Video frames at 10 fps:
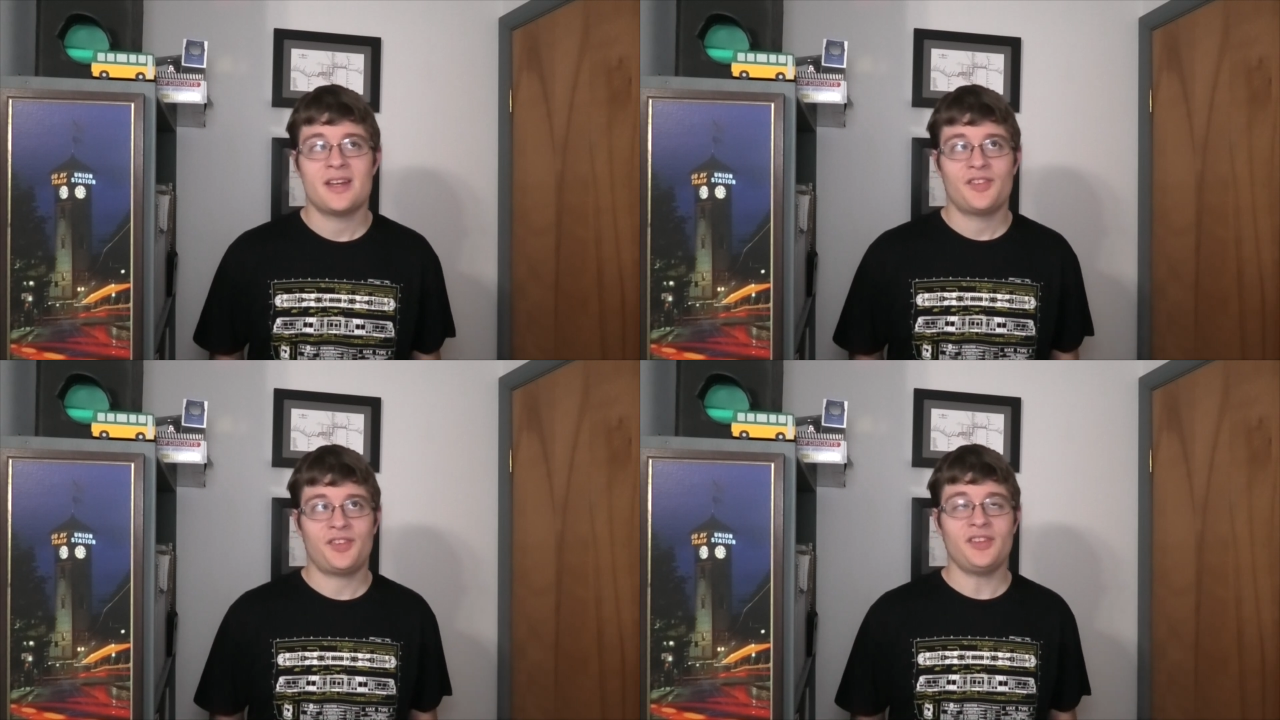
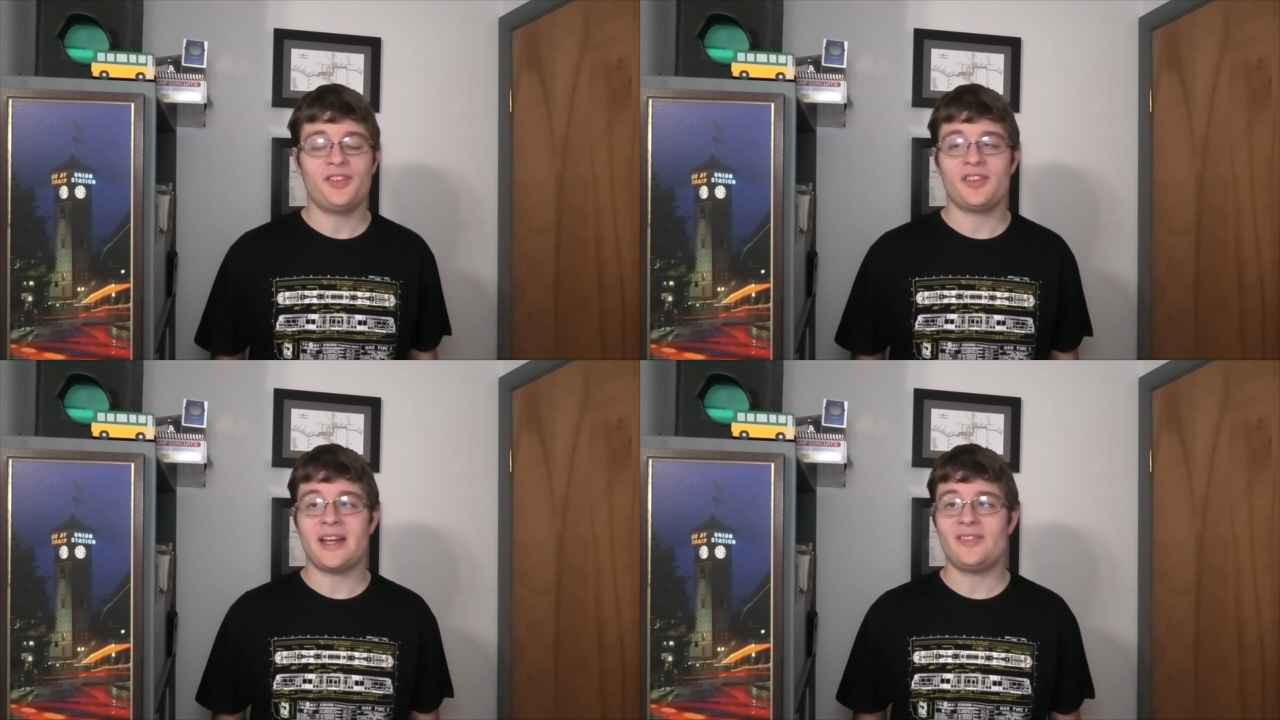
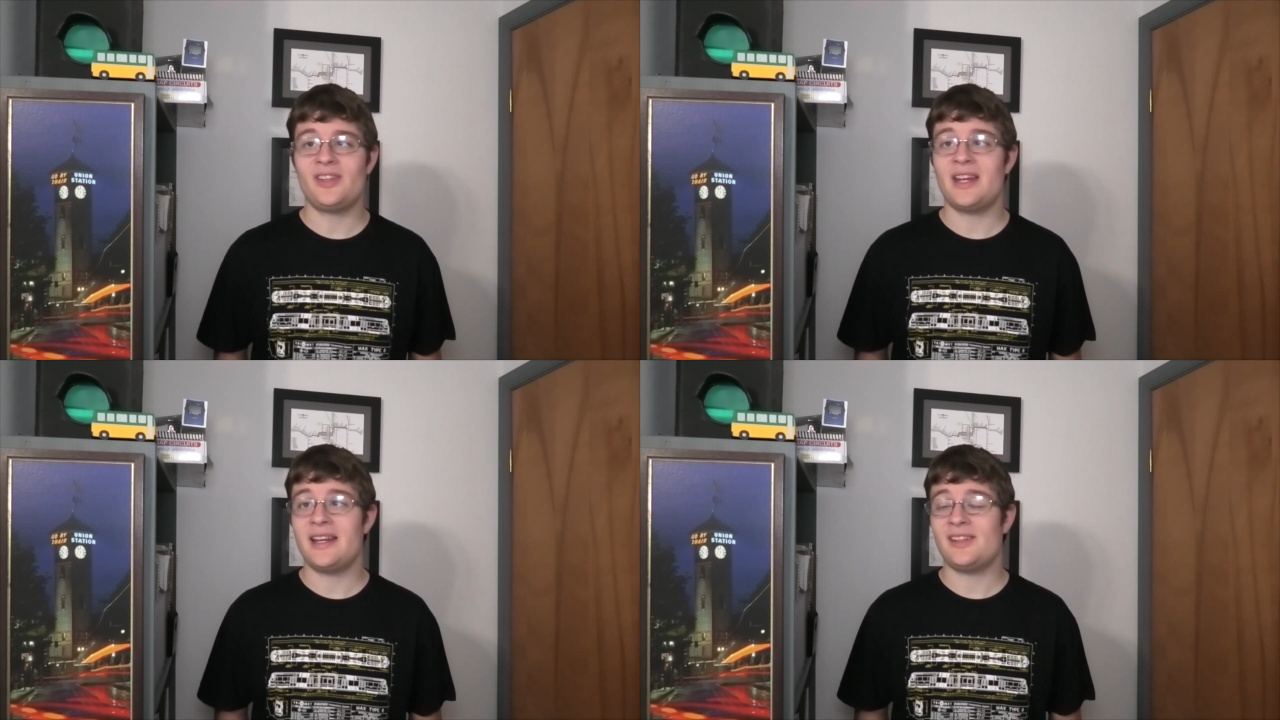Since
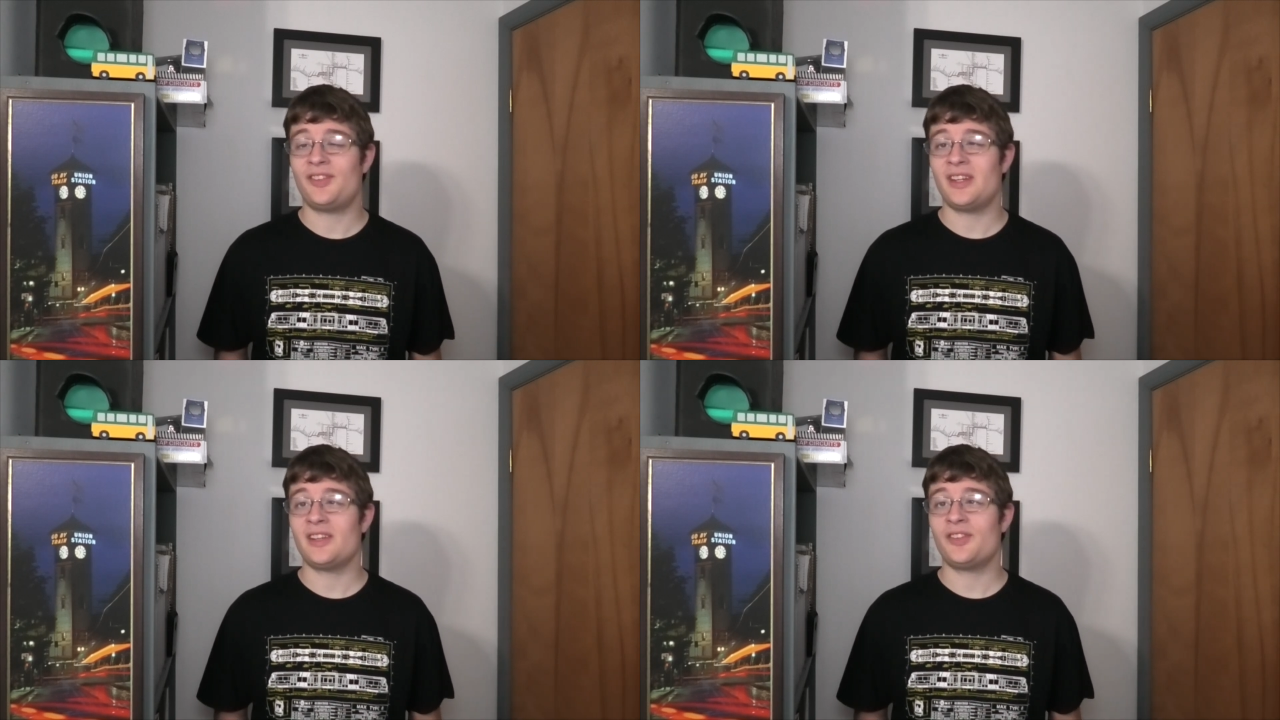
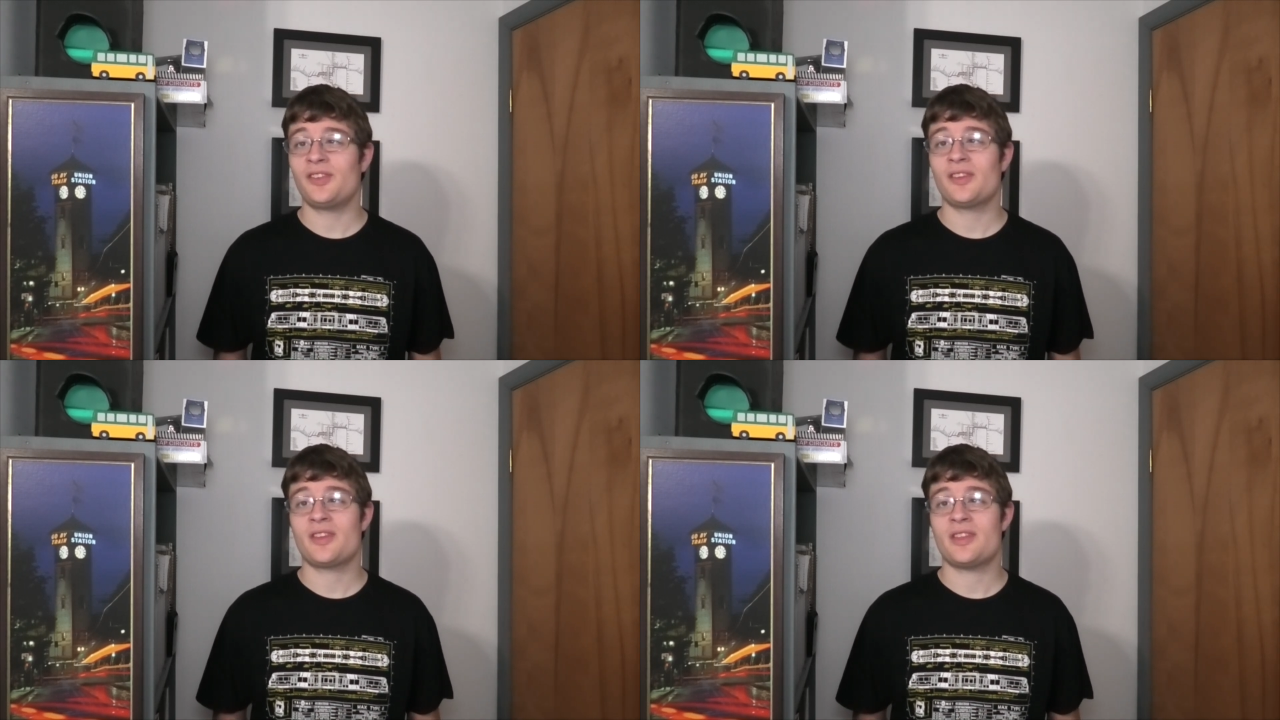1986,